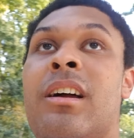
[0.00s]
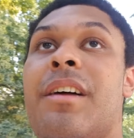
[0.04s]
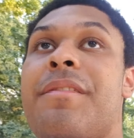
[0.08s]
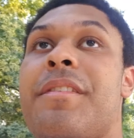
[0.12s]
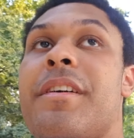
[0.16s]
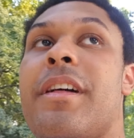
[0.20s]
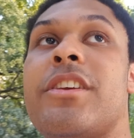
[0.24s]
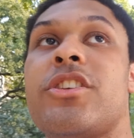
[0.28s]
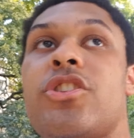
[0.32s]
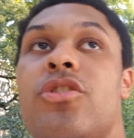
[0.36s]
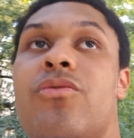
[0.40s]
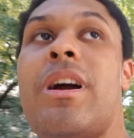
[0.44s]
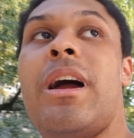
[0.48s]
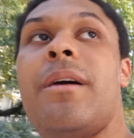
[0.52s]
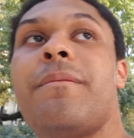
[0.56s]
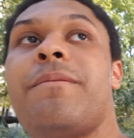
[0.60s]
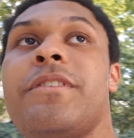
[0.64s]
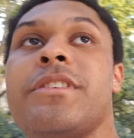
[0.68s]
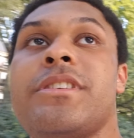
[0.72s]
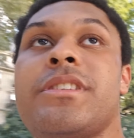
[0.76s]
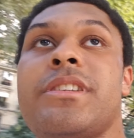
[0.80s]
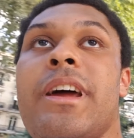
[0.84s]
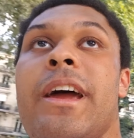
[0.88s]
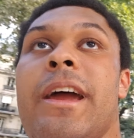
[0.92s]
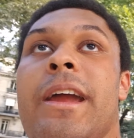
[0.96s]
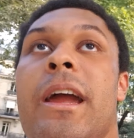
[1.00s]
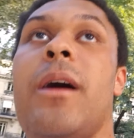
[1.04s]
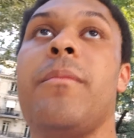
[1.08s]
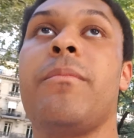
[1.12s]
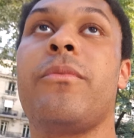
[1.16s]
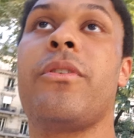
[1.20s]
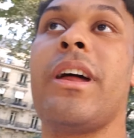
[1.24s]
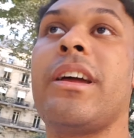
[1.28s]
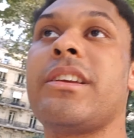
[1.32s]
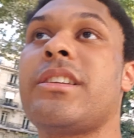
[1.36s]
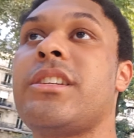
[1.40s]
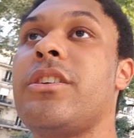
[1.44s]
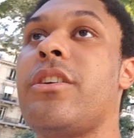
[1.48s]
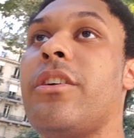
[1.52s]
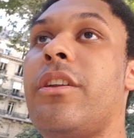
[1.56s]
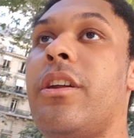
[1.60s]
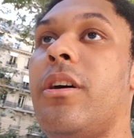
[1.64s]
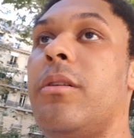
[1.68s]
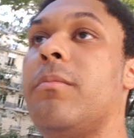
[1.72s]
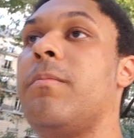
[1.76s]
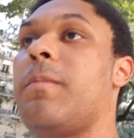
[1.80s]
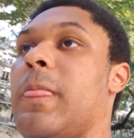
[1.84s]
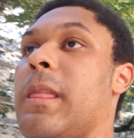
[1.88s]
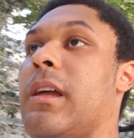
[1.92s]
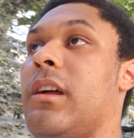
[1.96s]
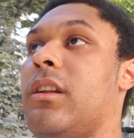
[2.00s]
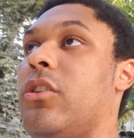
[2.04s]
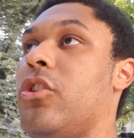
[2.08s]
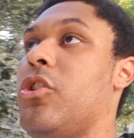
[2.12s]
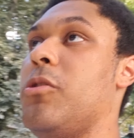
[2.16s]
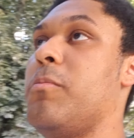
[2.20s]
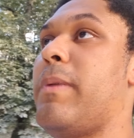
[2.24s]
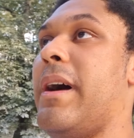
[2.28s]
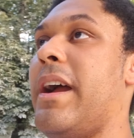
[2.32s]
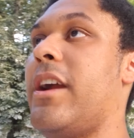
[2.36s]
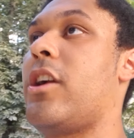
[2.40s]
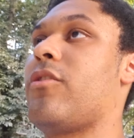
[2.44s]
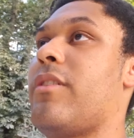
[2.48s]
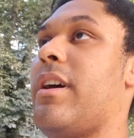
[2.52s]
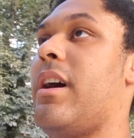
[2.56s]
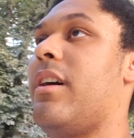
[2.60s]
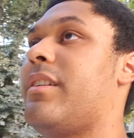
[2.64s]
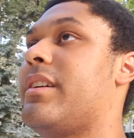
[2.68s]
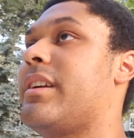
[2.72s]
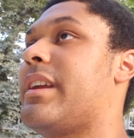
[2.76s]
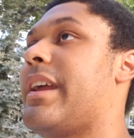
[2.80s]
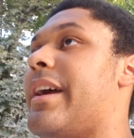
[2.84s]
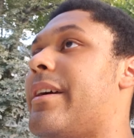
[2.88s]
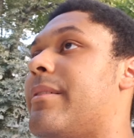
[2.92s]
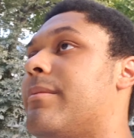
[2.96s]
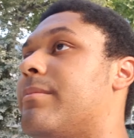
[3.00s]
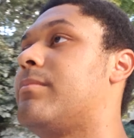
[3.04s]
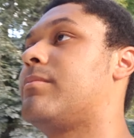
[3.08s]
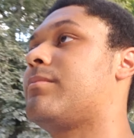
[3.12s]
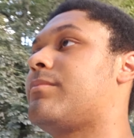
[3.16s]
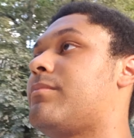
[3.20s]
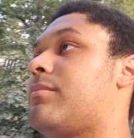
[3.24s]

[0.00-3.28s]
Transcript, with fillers: think that's a wrap for today. I'm actually going to loop back around again.